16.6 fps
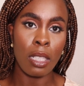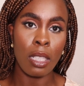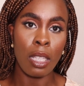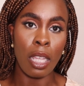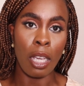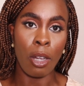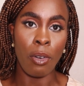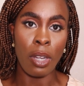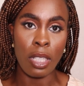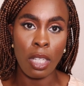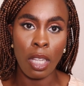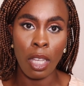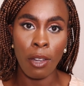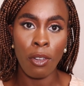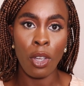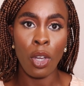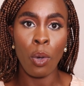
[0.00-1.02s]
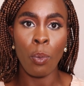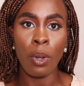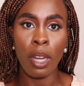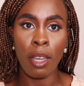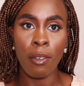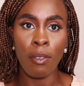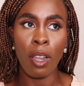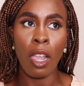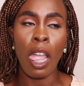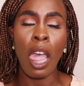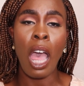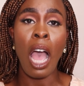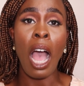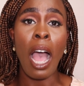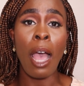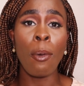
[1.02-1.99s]
their criteria or whatever.
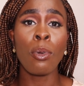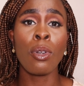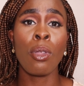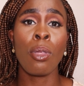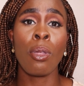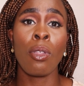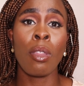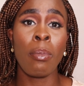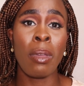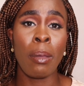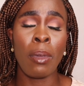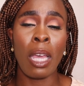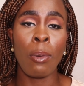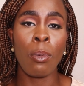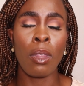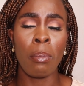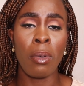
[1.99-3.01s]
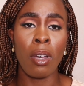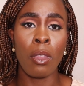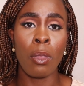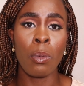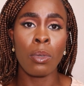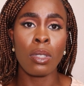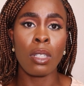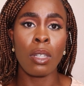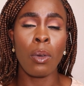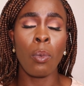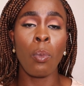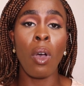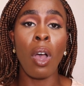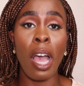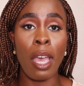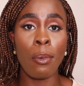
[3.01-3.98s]
I wouldn't throw the baby out with the bathwater.
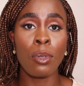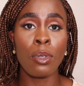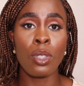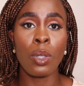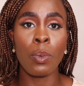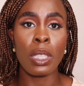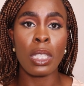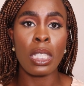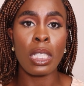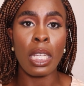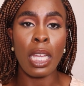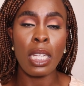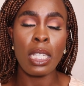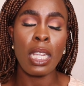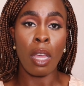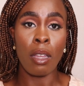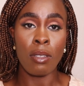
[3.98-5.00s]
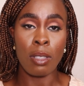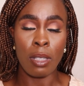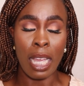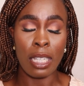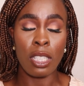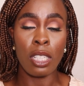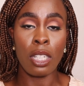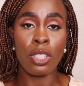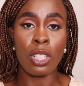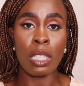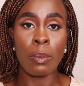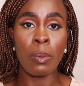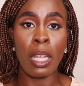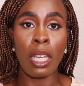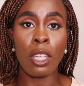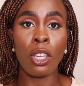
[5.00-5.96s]
What I would do instead is actually just
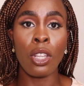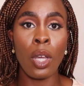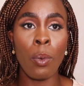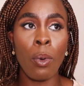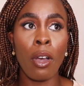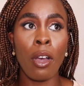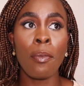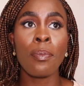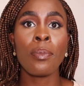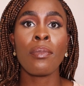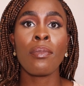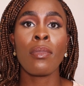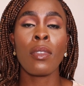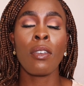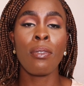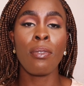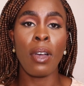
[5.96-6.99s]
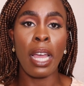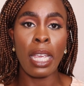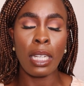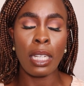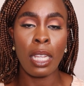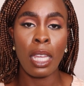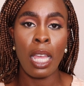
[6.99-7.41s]
be like, you know what, fine.